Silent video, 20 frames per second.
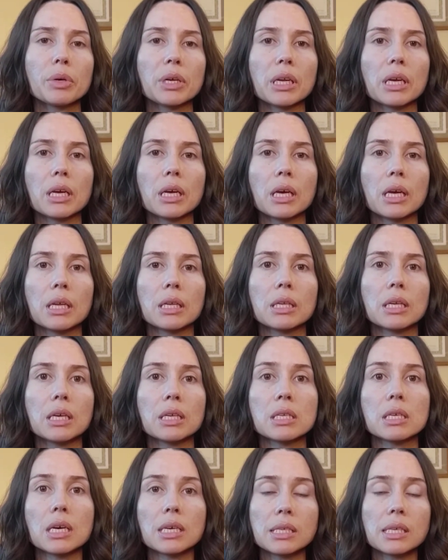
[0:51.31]
but
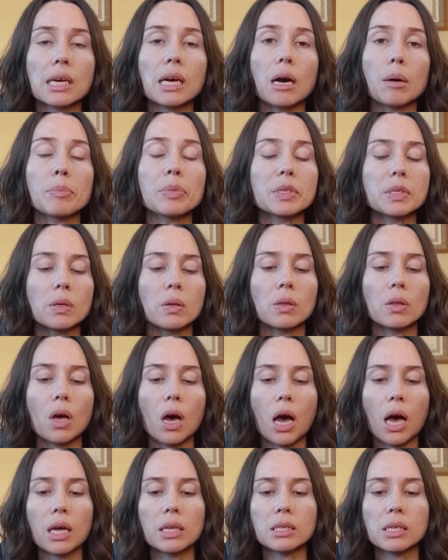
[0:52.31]
it does encompass a
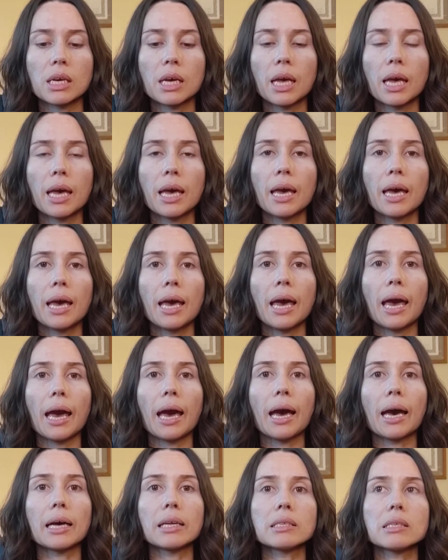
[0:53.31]
lot.
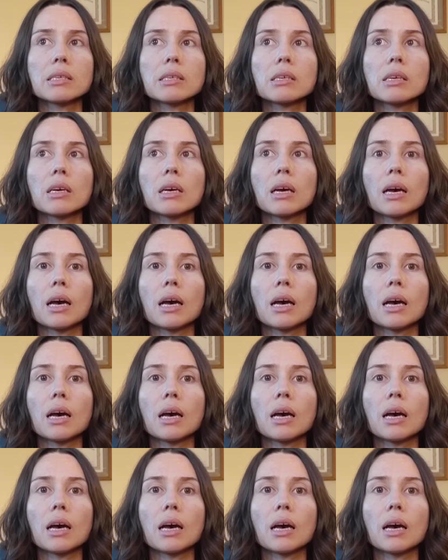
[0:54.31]
And